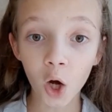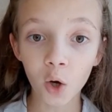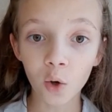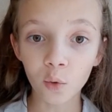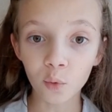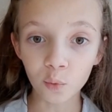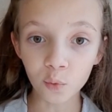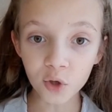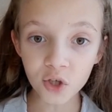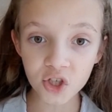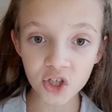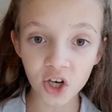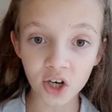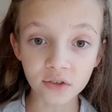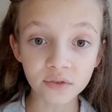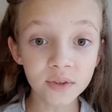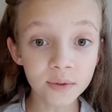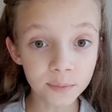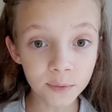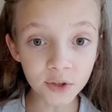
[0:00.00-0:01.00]
which are
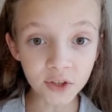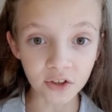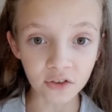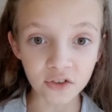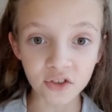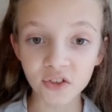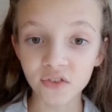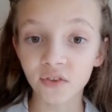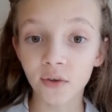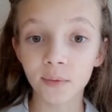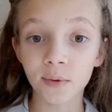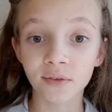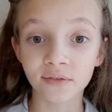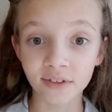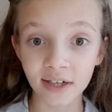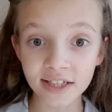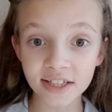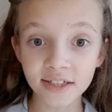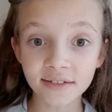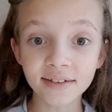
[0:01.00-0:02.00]
removed from the
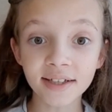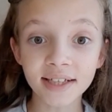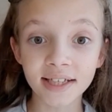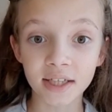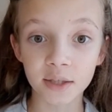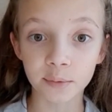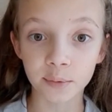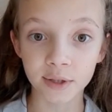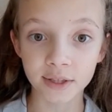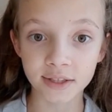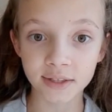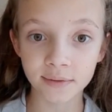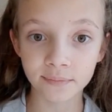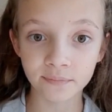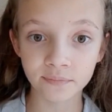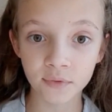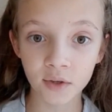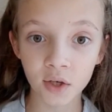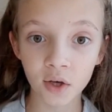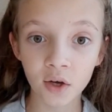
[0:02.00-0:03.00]
rest of the liquid,
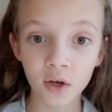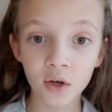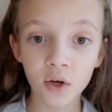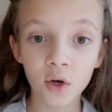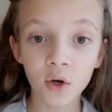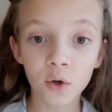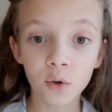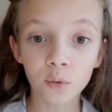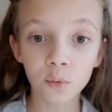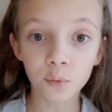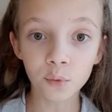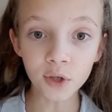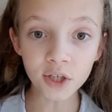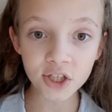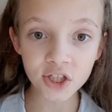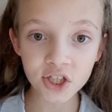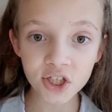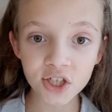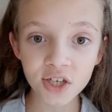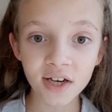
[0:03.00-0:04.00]

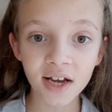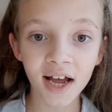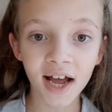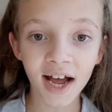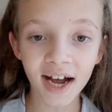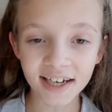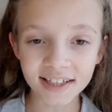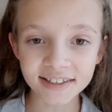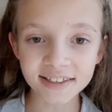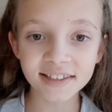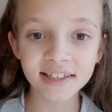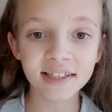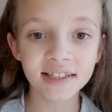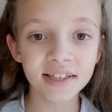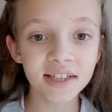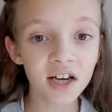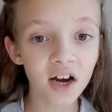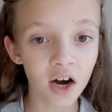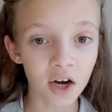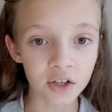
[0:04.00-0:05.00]
which has
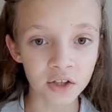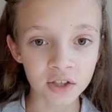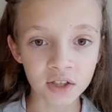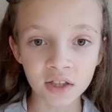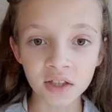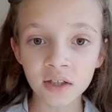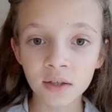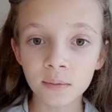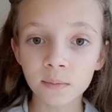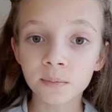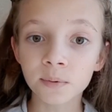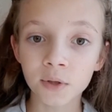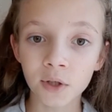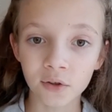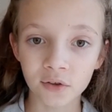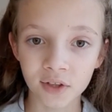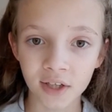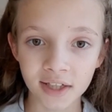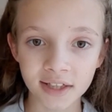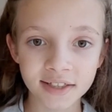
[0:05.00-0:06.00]
the other
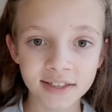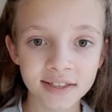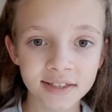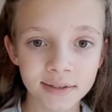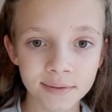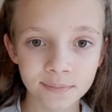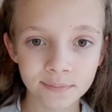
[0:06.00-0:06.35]
product.